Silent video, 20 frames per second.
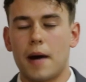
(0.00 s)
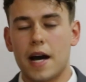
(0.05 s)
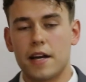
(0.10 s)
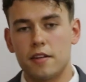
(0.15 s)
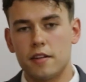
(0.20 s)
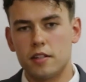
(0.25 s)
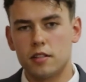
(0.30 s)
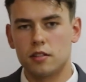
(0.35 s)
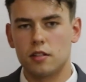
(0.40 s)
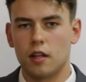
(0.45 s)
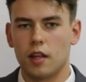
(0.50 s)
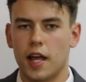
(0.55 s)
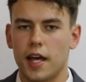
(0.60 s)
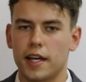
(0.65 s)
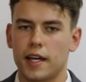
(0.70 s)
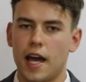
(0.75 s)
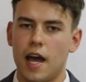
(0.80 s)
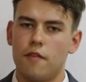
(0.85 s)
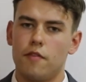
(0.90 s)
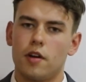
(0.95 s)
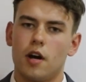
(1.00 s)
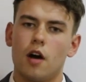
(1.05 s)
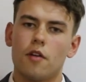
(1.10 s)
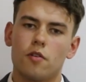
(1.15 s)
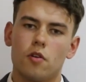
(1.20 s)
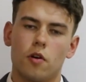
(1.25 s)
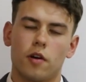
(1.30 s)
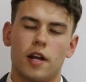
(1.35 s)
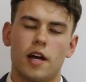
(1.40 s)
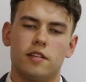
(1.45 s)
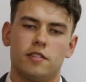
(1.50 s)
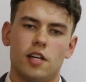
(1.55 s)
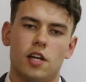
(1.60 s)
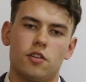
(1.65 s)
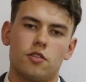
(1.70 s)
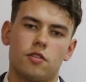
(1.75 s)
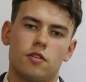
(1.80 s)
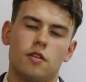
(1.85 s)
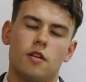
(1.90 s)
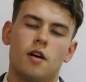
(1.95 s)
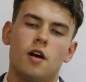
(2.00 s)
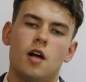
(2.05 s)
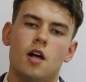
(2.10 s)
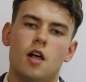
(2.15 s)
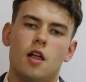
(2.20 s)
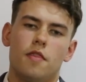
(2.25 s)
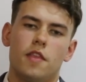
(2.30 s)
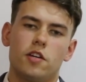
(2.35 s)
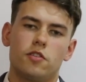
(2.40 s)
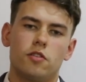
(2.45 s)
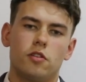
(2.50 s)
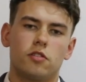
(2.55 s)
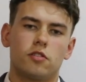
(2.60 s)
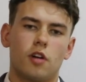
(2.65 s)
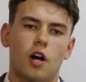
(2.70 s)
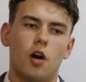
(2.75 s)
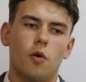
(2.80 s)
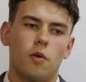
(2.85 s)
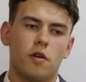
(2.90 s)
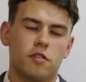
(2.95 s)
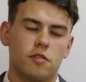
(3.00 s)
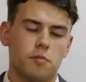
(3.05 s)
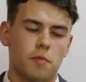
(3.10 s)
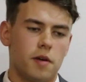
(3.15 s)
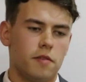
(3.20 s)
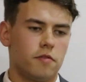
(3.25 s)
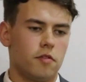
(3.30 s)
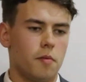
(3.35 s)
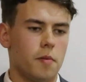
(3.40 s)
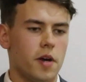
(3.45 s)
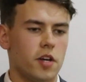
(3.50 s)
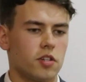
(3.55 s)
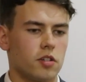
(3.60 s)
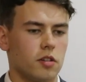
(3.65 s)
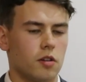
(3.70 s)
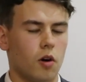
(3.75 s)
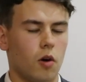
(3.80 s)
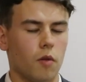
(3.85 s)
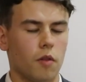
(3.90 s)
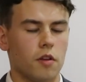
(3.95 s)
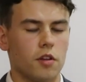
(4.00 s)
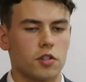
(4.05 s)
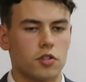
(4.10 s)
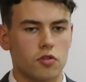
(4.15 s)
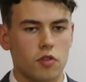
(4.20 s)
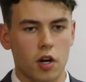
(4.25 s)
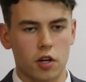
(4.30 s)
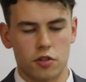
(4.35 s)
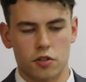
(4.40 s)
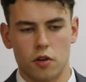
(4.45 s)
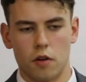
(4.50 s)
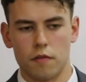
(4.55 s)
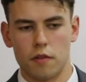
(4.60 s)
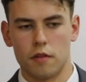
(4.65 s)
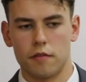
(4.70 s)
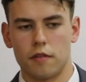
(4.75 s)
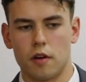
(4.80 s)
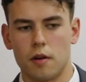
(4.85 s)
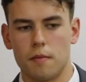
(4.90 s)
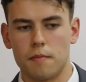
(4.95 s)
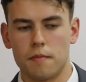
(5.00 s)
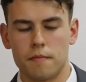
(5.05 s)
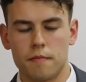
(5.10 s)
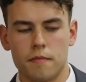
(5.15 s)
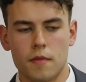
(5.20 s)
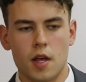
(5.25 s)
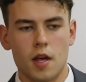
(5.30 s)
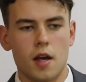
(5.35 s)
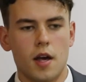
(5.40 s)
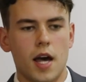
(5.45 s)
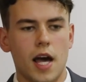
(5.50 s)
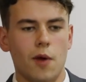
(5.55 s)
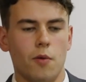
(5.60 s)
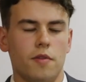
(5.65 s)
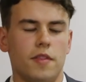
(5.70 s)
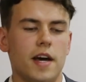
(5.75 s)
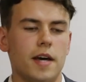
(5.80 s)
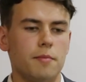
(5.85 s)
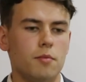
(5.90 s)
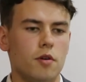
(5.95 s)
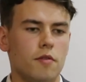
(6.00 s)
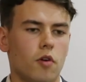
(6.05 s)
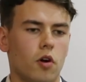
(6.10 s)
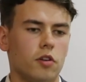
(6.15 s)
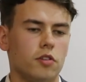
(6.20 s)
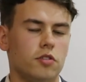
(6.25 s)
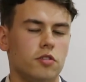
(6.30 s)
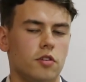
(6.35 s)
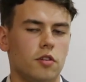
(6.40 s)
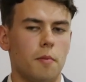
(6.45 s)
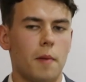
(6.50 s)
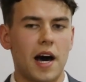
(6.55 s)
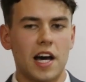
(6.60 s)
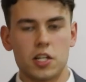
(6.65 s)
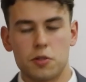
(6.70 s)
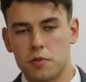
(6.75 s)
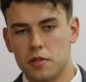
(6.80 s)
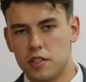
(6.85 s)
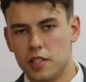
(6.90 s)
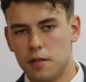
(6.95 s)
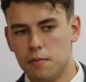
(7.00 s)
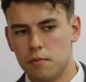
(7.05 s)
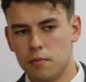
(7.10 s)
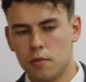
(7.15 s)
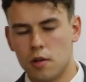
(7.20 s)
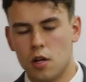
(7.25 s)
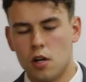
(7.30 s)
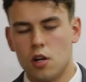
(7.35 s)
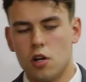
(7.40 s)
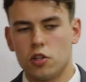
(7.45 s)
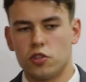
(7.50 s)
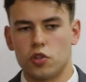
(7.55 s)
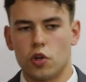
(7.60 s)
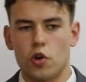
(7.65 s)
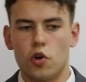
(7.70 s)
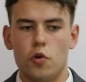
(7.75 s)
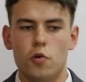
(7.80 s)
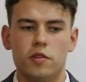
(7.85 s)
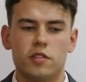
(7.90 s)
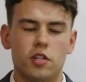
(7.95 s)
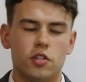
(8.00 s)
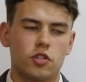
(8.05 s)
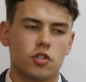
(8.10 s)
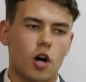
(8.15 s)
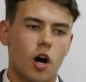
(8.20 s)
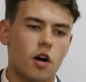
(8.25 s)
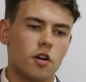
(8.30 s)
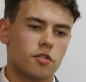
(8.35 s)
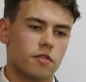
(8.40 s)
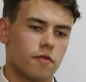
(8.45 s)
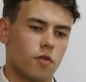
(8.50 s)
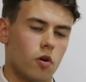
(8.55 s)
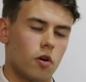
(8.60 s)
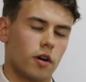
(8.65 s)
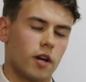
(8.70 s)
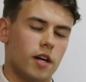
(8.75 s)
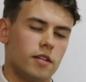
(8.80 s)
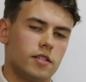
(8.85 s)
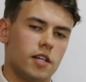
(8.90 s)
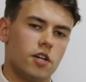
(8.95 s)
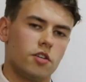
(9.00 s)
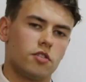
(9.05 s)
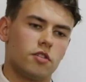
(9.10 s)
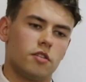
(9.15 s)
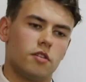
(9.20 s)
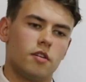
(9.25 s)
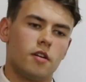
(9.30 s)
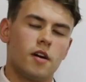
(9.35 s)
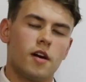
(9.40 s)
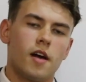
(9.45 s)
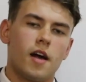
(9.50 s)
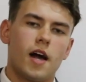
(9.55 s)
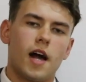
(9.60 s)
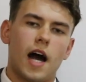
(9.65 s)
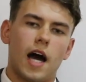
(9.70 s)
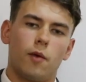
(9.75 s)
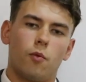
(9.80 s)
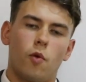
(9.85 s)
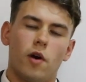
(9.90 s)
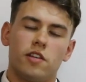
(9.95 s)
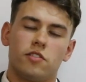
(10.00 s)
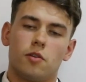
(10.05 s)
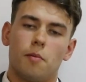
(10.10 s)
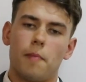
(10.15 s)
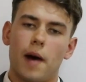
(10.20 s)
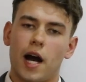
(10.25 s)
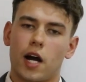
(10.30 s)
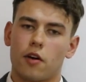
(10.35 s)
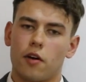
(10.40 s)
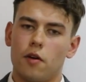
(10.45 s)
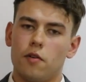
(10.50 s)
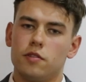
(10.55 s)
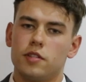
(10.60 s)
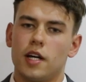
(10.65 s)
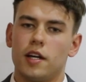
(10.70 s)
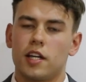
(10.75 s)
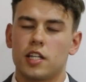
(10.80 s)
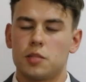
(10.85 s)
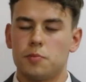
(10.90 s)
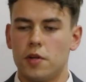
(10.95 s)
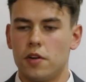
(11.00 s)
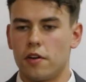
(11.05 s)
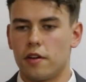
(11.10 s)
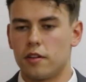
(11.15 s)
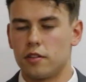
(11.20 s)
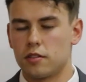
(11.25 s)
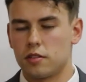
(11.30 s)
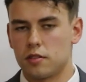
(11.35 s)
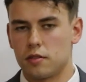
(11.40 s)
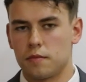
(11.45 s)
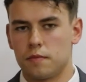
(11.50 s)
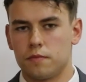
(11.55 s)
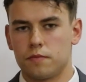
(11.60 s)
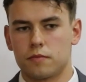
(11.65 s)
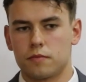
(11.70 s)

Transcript: Padnis, like every other organisation, this should start with some information on the structure of the firm. It would then move on to the management team, so who is in charge of the organisation and what is their background and experience.